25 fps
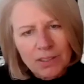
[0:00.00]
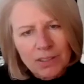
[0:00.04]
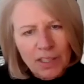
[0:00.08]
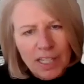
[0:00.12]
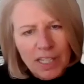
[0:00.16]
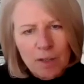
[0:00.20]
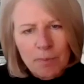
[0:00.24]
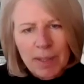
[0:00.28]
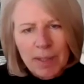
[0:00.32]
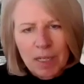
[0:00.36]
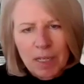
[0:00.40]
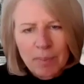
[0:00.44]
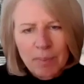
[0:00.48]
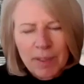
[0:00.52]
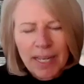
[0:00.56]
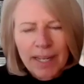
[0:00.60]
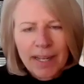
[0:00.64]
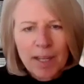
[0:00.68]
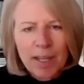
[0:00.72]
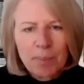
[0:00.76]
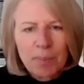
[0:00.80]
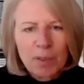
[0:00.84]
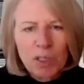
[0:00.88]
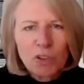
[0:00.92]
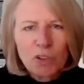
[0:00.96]
So there might be a
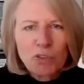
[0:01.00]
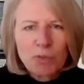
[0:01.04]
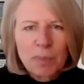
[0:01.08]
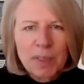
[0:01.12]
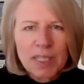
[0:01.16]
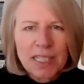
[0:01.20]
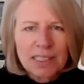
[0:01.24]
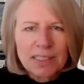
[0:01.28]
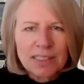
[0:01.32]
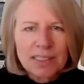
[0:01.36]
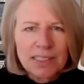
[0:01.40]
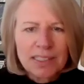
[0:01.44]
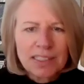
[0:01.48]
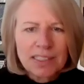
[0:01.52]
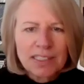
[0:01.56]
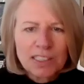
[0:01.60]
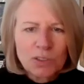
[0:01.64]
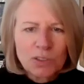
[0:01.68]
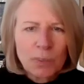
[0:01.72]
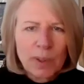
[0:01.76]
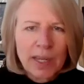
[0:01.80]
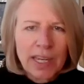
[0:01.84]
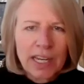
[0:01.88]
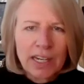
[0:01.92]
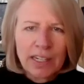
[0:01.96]
couple of
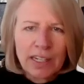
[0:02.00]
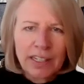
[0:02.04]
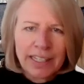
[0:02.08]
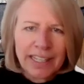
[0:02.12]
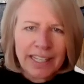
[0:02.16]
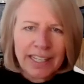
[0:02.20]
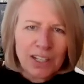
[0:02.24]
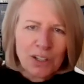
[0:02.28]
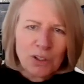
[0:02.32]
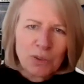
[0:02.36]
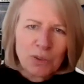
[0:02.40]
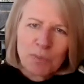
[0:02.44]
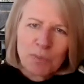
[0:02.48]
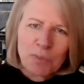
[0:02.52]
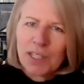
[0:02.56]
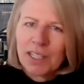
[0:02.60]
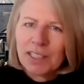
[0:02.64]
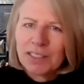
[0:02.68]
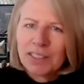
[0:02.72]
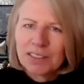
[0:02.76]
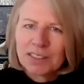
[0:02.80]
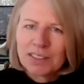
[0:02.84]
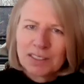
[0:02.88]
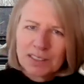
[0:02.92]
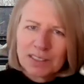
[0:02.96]
pieces where,
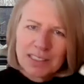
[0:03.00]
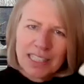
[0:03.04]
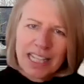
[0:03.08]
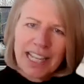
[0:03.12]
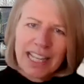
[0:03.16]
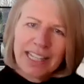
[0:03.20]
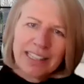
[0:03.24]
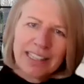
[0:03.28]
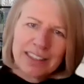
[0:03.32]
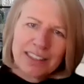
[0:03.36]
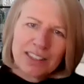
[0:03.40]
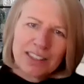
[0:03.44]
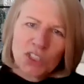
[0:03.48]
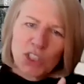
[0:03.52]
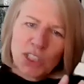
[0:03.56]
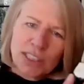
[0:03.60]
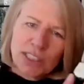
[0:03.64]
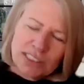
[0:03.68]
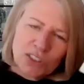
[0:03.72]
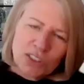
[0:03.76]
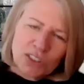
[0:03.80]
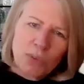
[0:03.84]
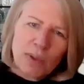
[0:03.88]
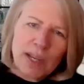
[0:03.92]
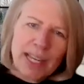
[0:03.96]
it's like
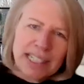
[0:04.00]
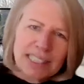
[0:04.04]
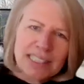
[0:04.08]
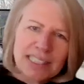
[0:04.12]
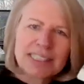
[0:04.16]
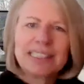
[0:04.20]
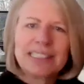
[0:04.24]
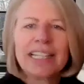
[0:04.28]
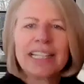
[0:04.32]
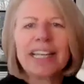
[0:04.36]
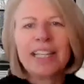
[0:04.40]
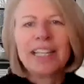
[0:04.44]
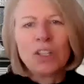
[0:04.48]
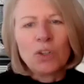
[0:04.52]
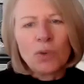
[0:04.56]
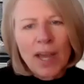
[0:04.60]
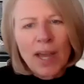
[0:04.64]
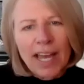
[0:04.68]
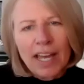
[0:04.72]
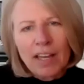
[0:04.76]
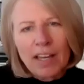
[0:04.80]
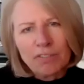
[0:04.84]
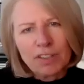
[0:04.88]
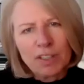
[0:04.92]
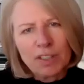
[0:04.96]
just the right thing you
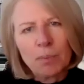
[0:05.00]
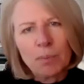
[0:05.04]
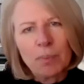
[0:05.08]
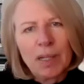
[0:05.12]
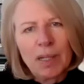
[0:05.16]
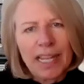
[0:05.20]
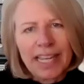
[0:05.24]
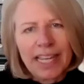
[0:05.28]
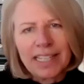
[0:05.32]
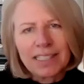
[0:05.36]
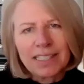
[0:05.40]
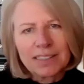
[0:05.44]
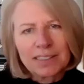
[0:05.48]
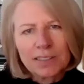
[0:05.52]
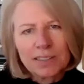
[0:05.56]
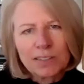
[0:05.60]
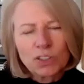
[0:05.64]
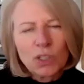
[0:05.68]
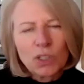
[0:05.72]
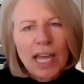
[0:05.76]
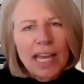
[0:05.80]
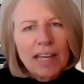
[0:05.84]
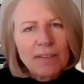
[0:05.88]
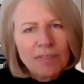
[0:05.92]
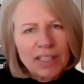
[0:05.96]
have in place.
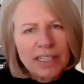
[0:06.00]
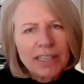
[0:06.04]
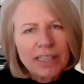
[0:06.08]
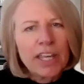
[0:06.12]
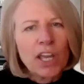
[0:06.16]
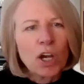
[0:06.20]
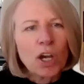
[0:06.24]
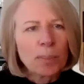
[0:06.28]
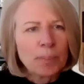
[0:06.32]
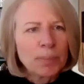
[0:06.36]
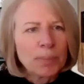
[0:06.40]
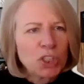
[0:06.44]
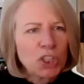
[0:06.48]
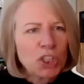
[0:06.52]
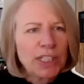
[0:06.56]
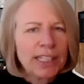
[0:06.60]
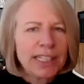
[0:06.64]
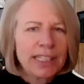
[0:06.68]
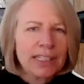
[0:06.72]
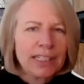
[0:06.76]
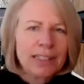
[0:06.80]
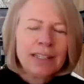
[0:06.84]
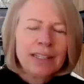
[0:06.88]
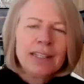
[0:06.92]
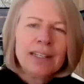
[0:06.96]
So having the
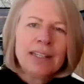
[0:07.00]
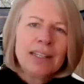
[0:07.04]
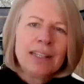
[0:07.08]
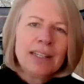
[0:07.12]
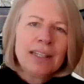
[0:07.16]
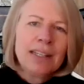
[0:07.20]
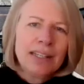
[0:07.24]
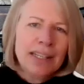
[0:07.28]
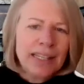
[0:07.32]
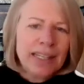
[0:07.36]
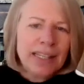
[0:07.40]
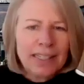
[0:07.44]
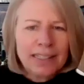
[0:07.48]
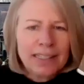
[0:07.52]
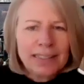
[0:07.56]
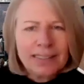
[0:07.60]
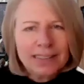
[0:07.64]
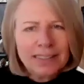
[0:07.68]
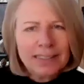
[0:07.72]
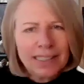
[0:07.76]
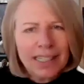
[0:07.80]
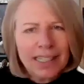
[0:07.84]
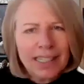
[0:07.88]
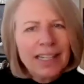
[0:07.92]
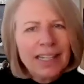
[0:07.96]
option
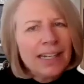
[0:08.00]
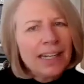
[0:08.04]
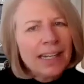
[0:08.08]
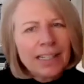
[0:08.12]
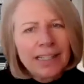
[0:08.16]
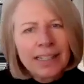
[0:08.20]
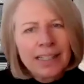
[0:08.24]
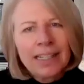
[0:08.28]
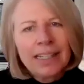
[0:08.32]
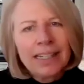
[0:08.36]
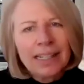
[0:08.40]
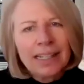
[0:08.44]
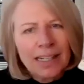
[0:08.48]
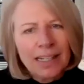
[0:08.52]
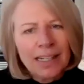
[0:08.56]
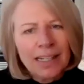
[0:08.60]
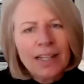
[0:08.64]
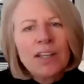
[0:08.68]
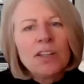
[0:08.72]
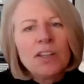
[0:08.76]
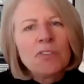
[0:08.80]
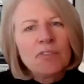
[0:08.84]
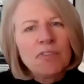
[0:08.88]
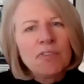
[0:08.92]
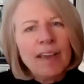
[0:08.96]
is another
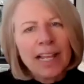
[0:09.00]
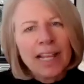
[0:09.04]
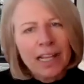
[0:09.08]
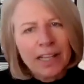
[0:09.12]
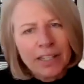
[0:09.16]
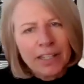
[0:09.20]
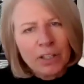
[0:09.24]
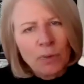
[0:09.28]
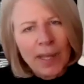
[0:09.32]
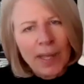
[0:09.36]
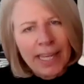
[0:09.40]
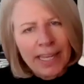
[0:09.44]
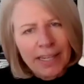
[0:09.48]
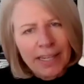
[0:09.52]
little value